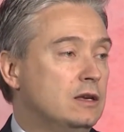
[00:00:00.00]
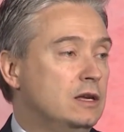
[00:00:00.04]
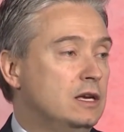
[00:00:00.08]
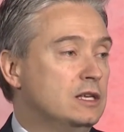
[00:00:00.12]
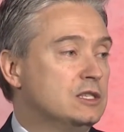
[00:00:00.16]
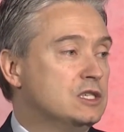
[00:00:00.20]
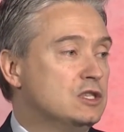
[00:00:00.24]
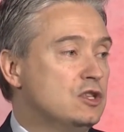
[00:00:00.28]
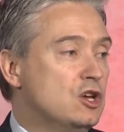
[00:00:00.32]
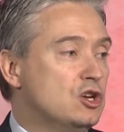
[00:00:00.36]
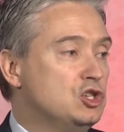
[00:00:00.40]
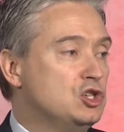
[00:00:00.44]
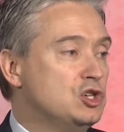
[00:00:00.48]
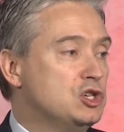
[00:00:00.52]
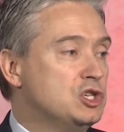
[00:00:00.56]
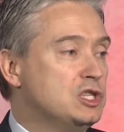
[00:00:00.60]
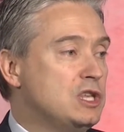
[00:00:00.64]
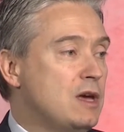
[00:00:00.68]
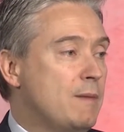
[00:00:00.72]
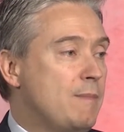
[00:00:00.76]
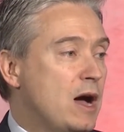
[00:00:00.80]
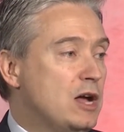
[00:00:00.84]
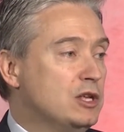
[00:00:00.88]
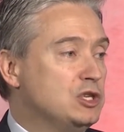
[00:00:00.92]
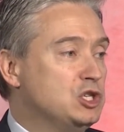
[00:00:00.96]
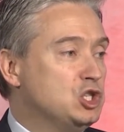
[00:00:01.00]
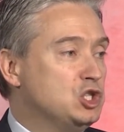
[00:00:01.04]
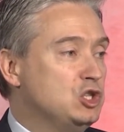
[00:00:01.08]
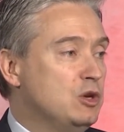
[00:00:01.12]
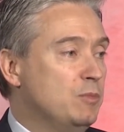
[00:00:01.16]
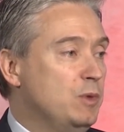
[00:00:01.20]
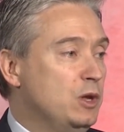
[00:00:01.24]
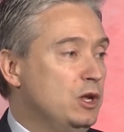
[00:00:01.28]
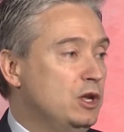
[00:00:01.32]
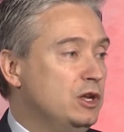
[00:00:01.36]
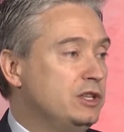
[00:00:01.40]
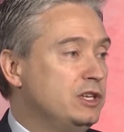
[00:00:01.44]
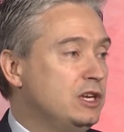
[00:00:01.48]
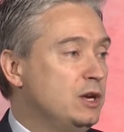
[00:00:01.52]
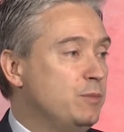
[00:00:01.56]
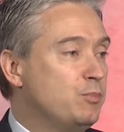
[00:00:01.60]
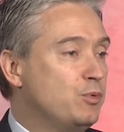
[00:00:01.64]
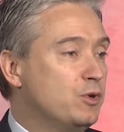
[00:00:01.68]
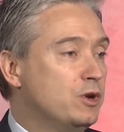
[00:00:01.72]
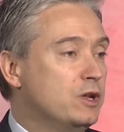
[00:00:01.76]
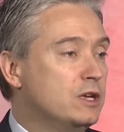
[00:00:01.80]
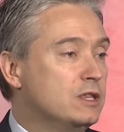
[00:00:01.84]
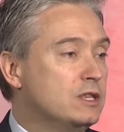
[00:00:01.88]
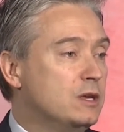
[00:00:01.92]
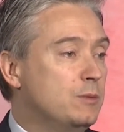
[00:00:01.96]
it's not just about stability,
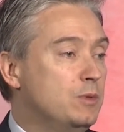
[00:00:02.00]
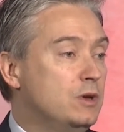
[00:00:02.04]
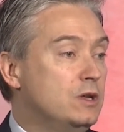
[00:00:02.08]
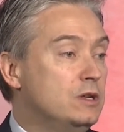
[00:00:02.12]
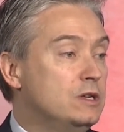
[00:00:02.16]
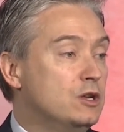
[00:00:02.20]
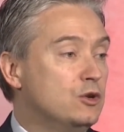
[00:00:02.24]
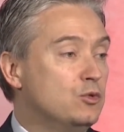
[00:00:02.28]
predictability,